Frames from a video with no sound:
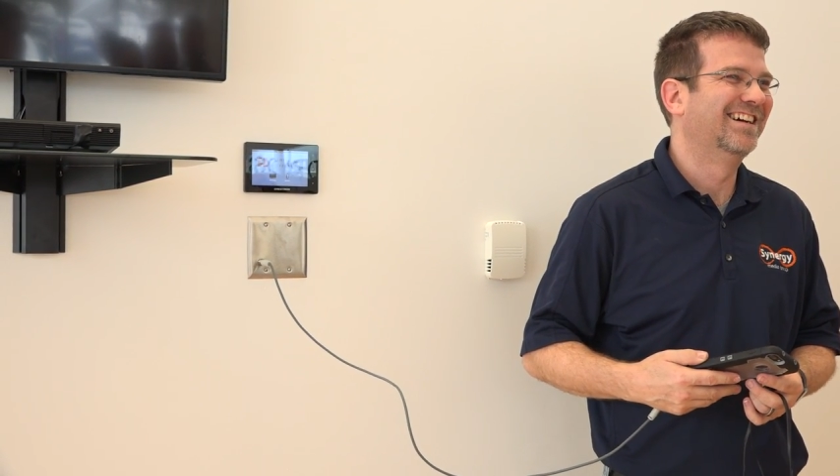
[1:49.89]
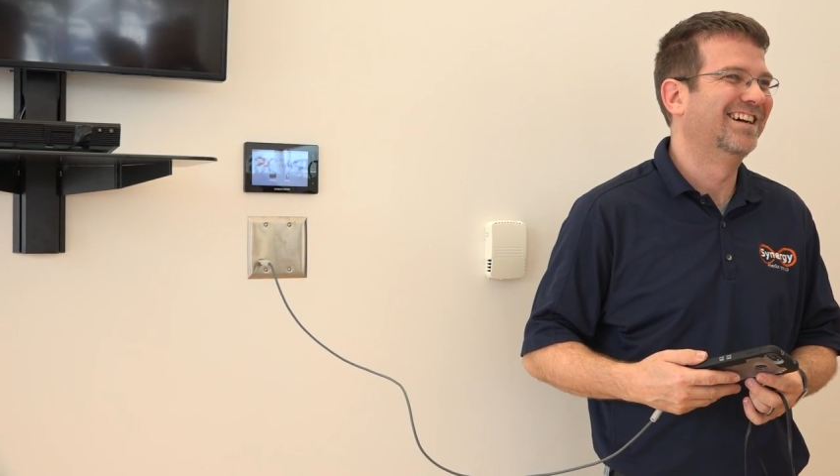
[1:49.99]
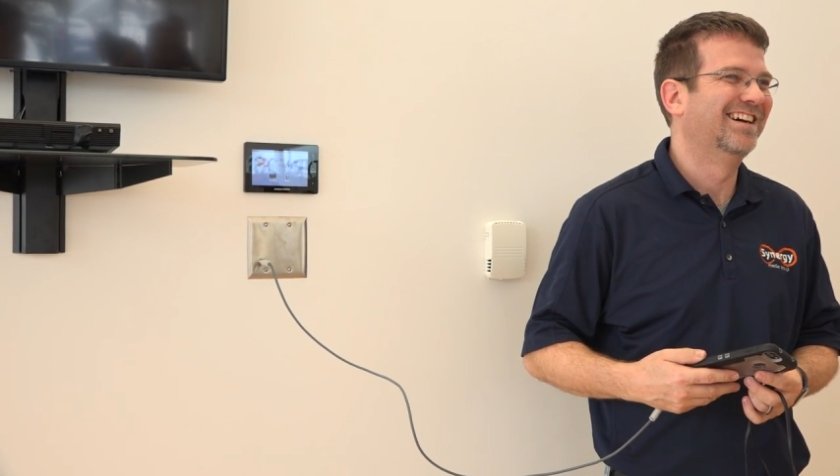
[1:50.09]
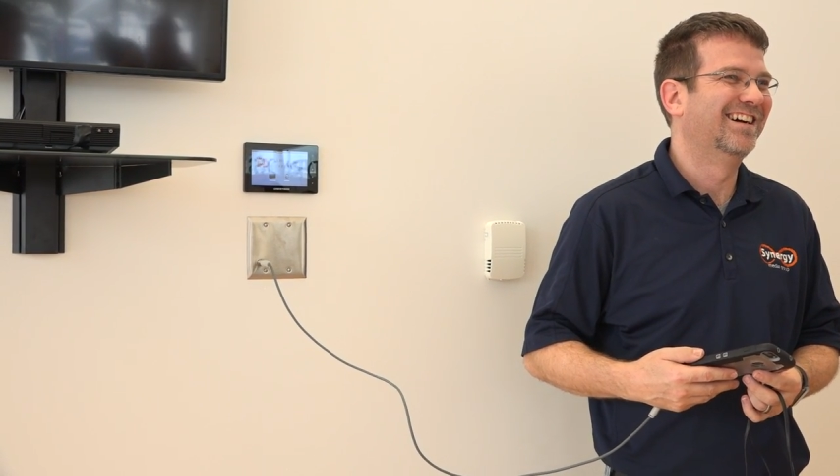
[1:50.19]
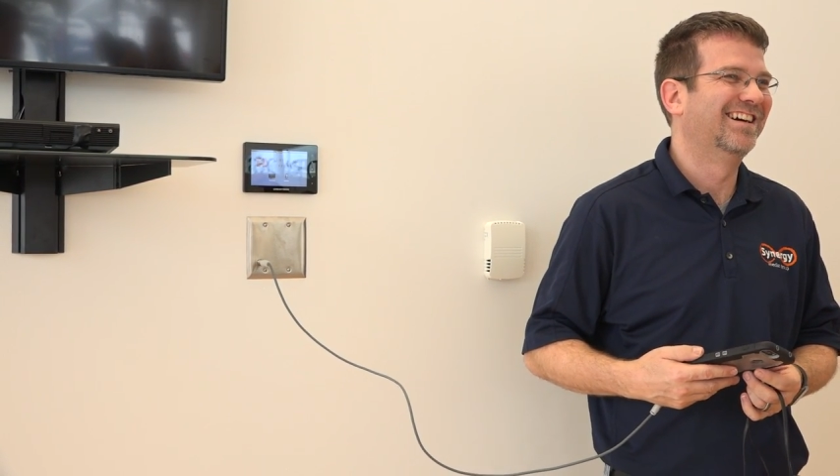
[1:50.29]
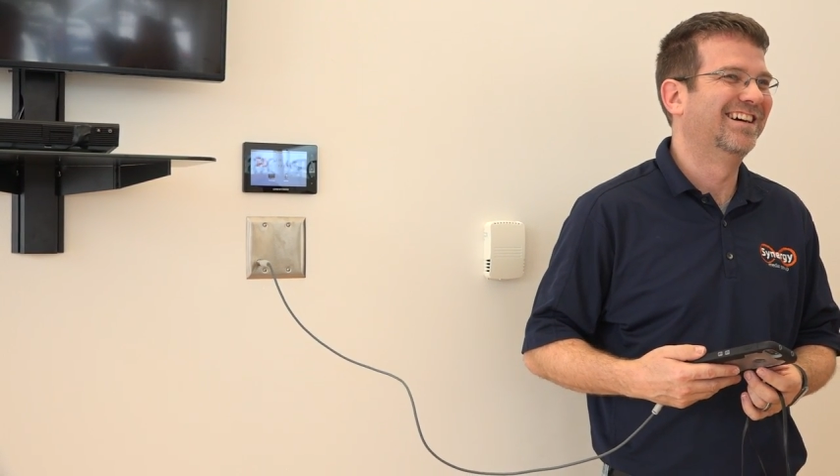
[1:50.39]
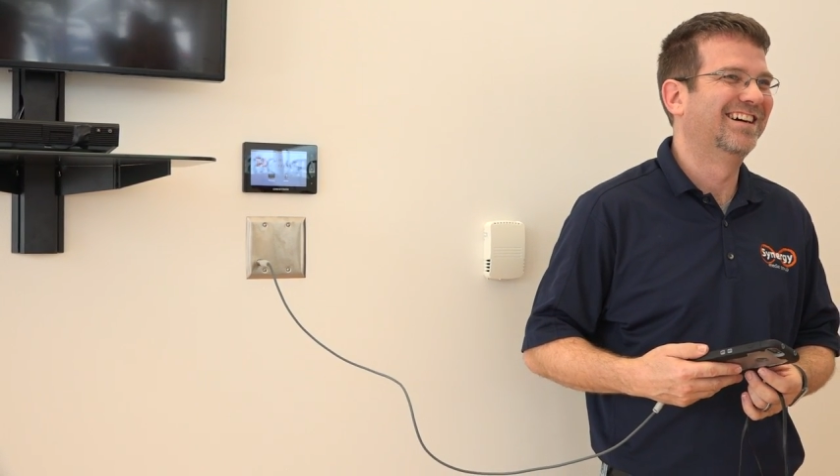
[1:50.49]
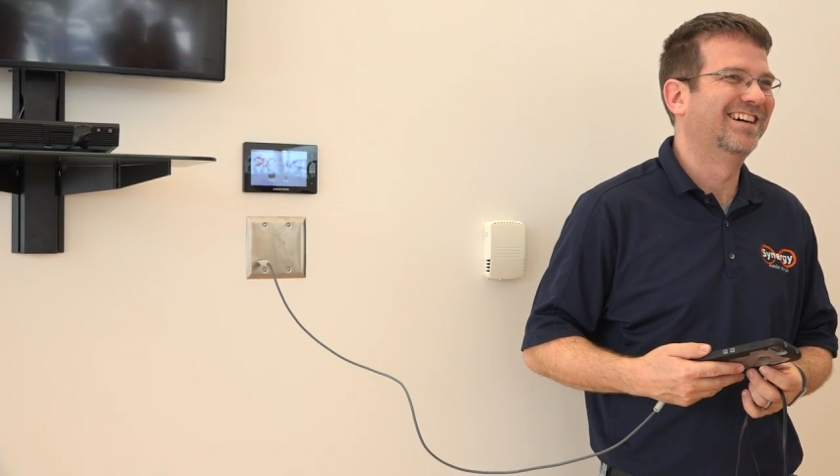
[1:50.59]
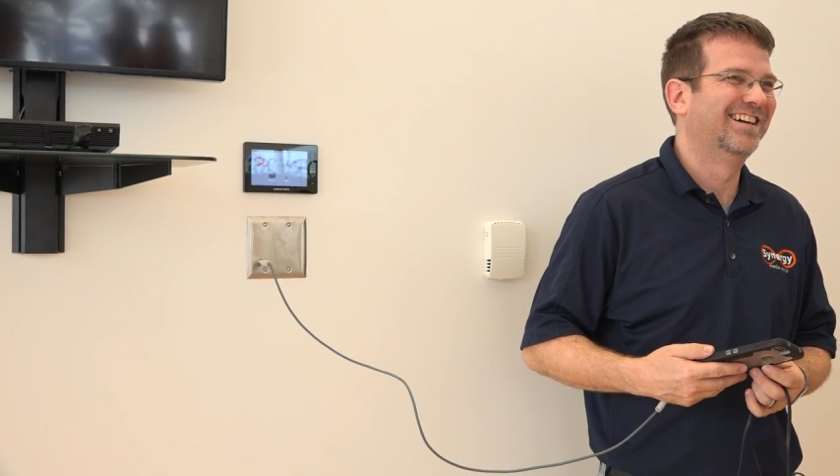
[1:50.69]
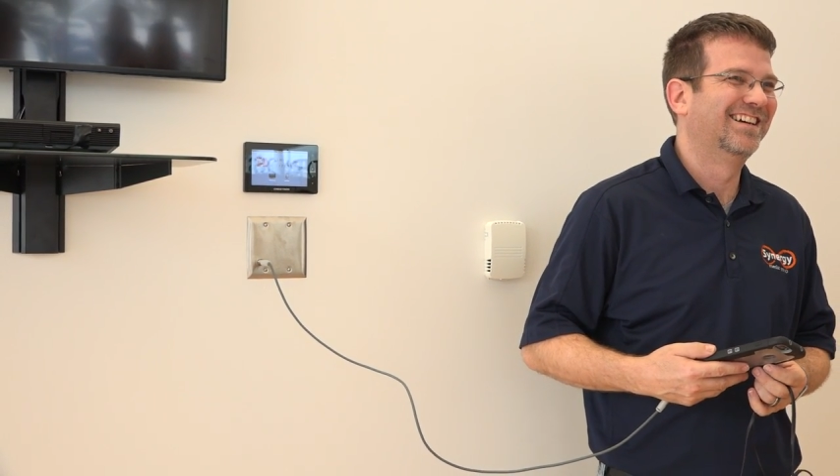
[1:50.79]
Every single
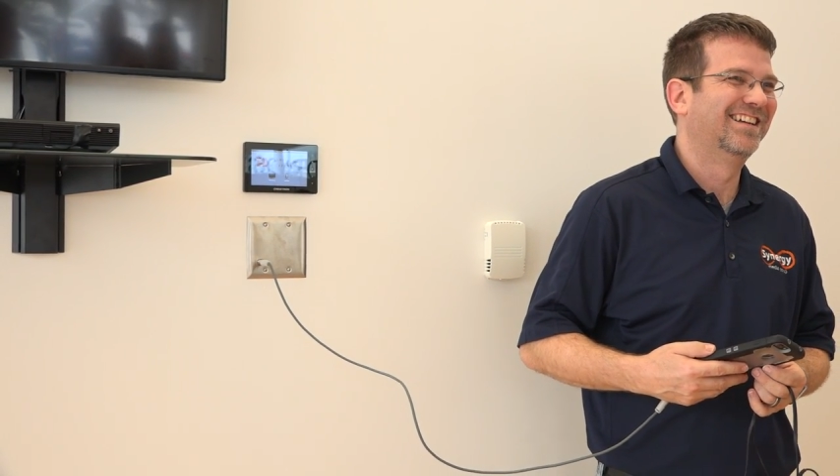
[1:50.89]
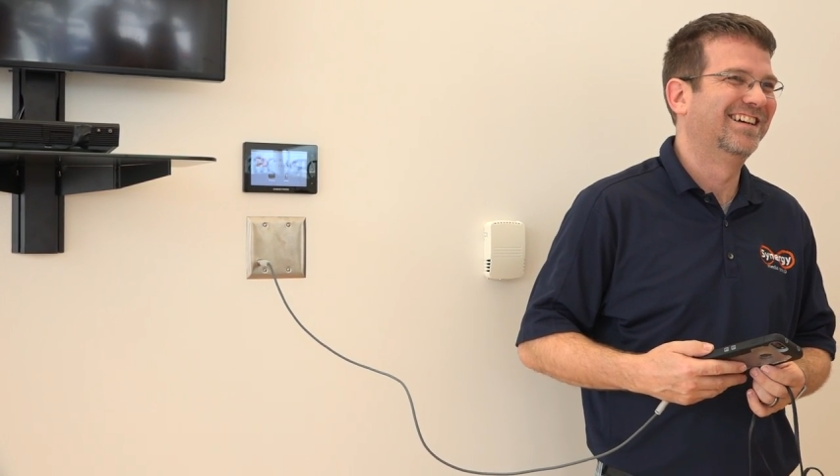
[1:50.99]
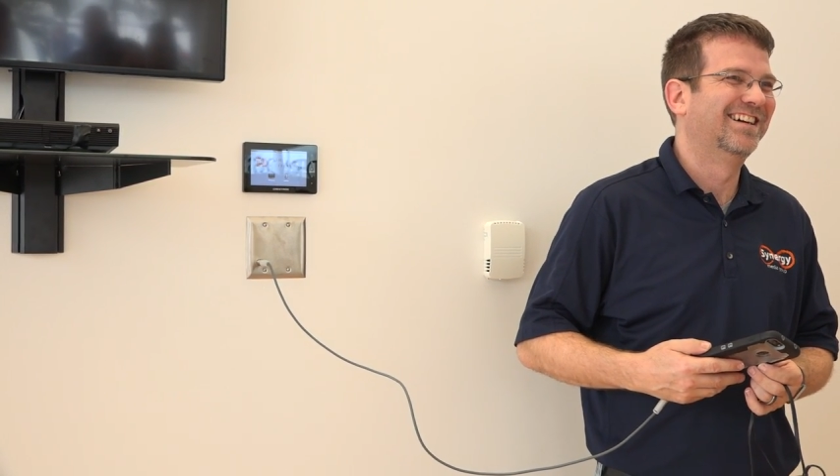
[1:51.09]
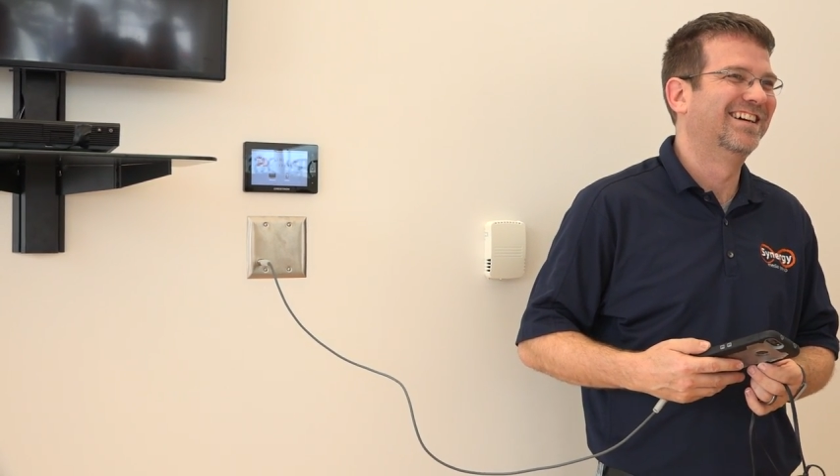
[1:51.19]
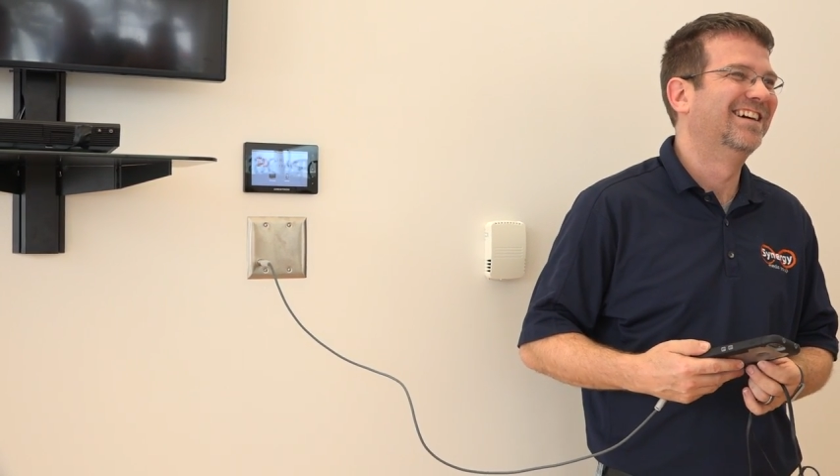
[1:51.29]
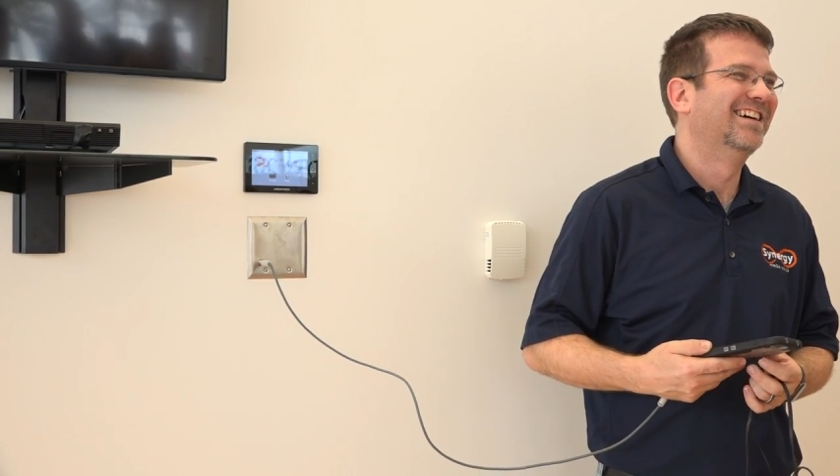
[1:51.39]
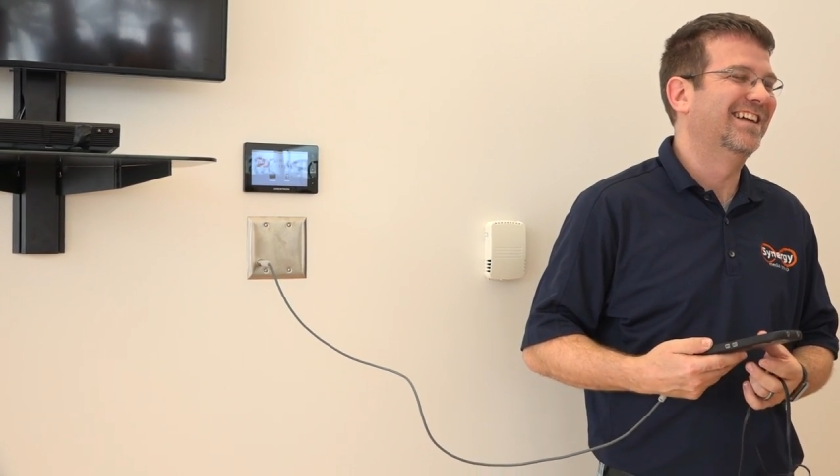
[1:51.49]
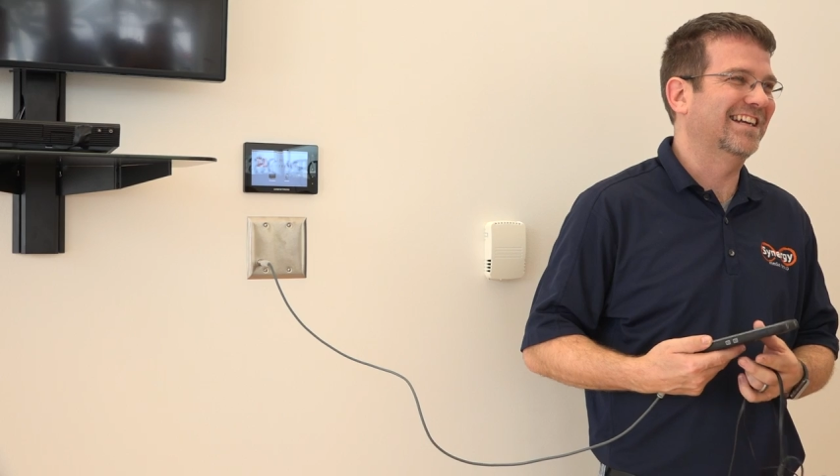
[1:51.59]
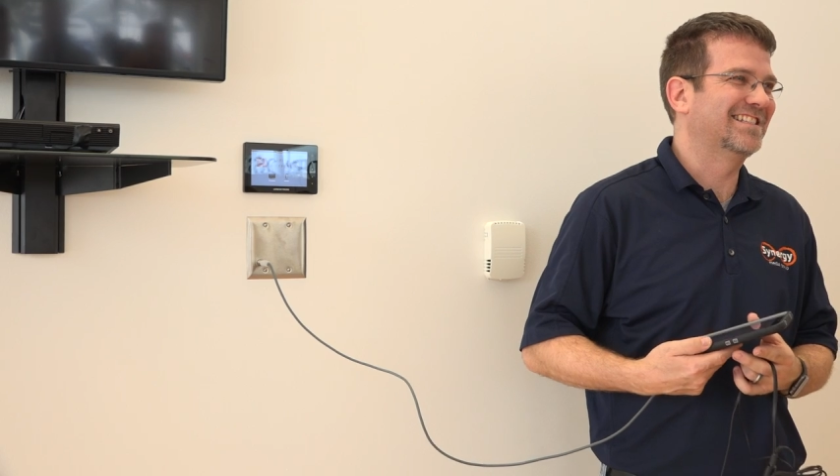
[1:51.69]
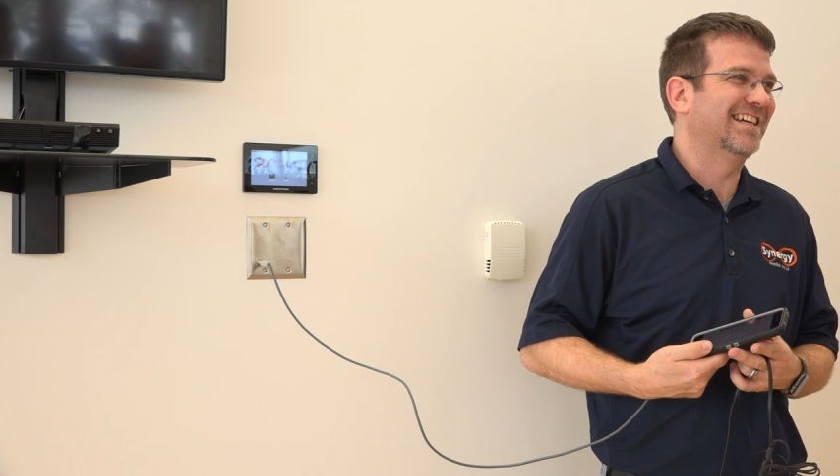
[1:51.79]
person's class.
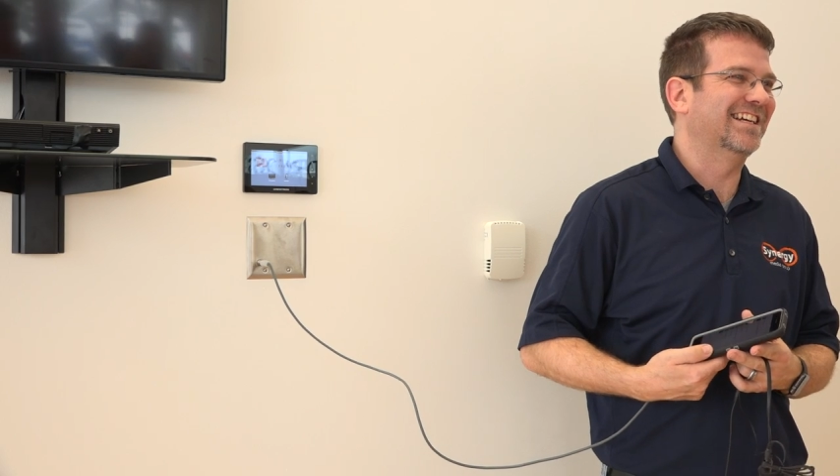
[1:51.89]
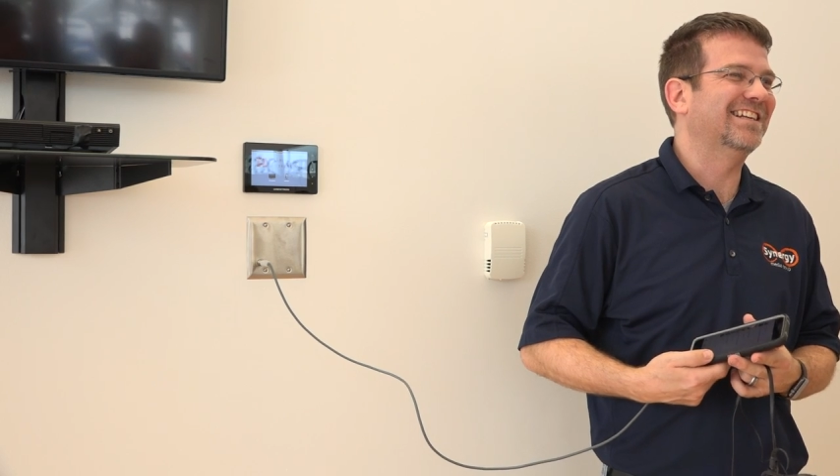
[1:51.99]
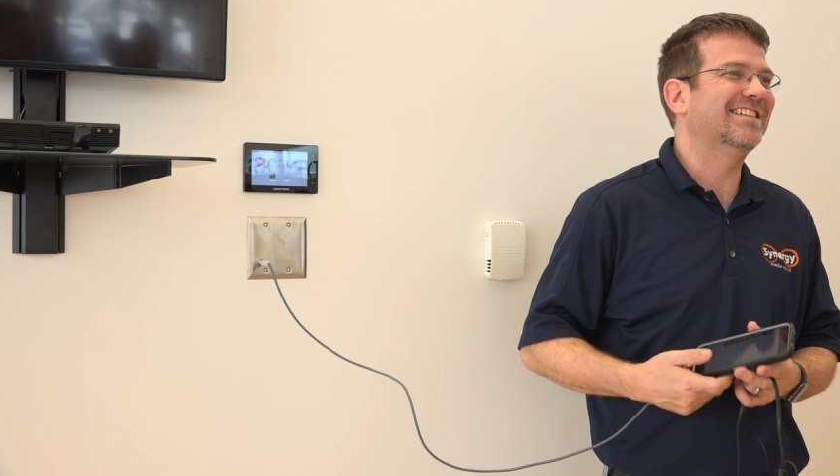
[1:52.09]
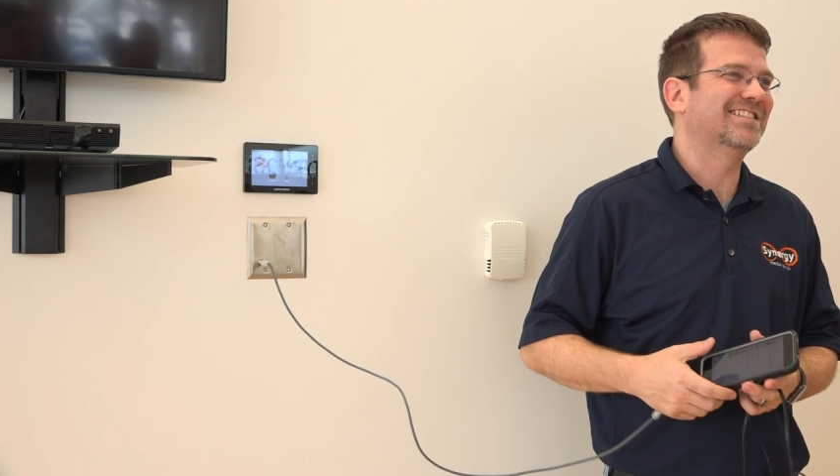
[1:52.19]
That's it.